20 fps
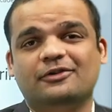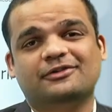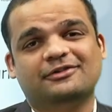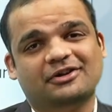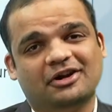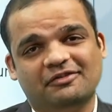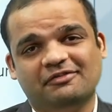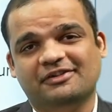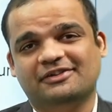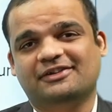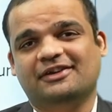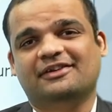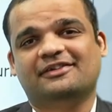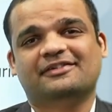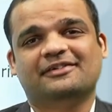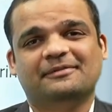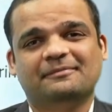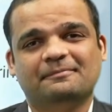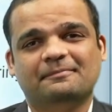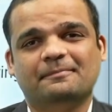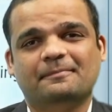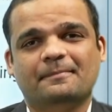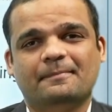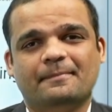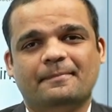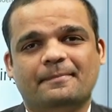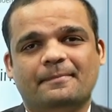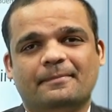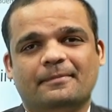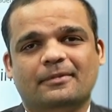services
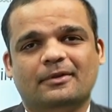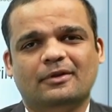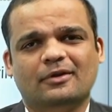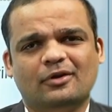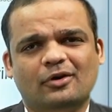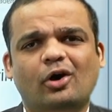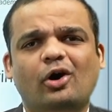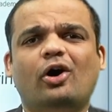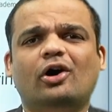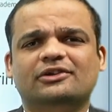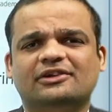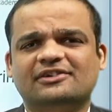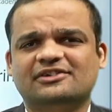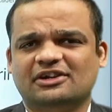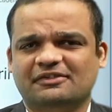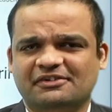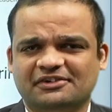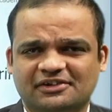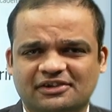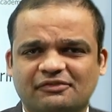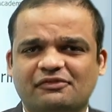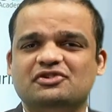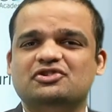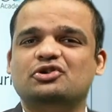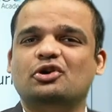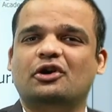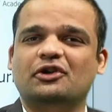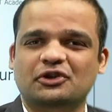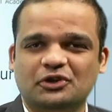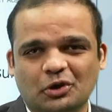or the services which
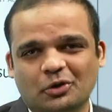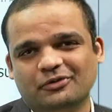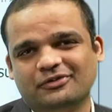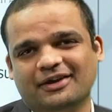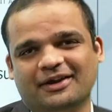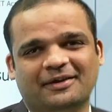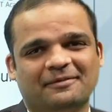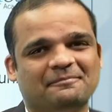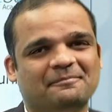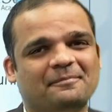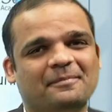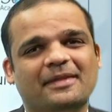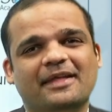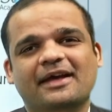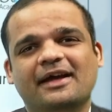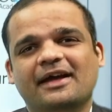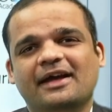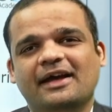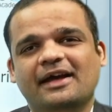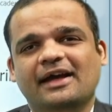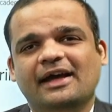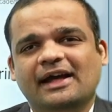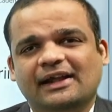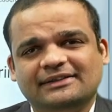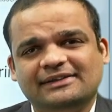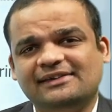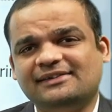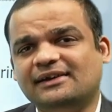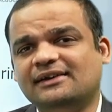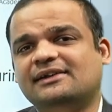you are using.
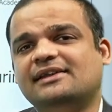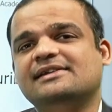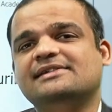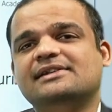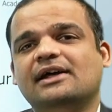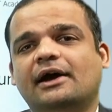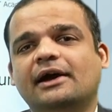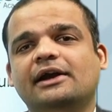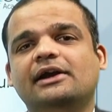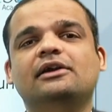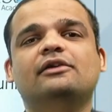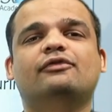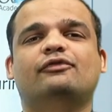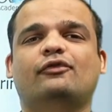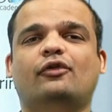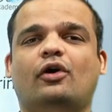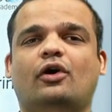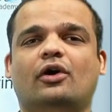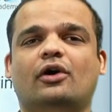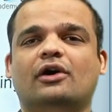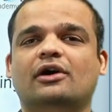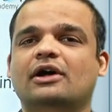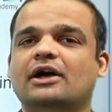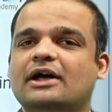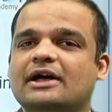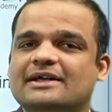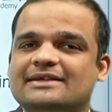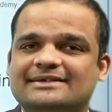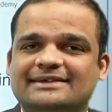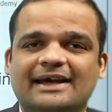These are designed for
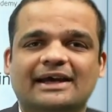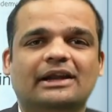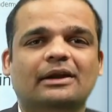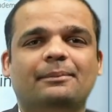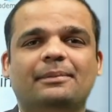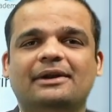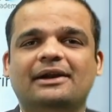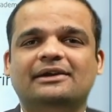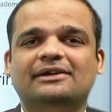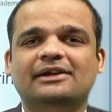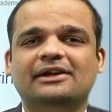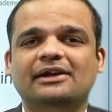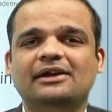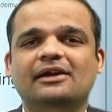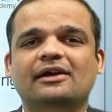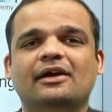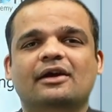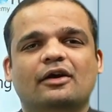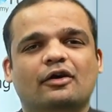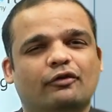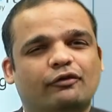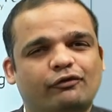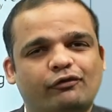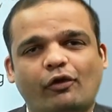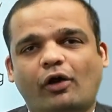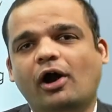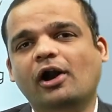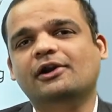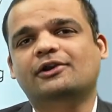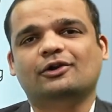scalability,
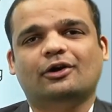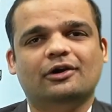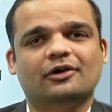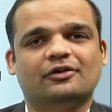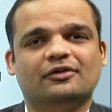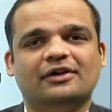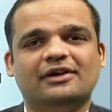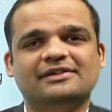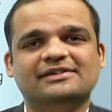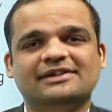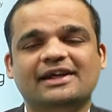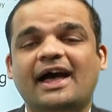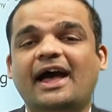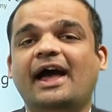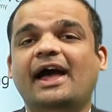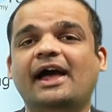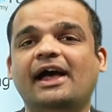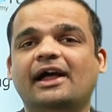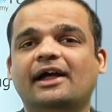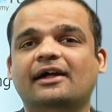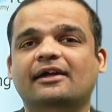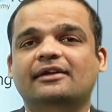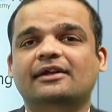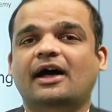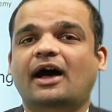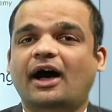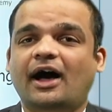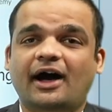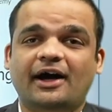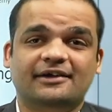fault tolerance, and
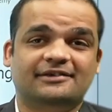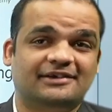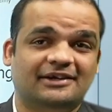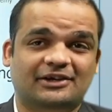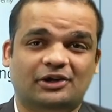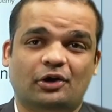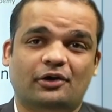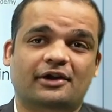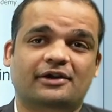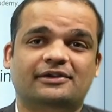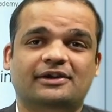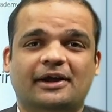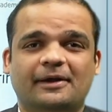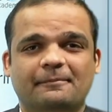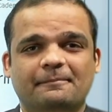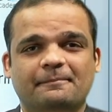high security.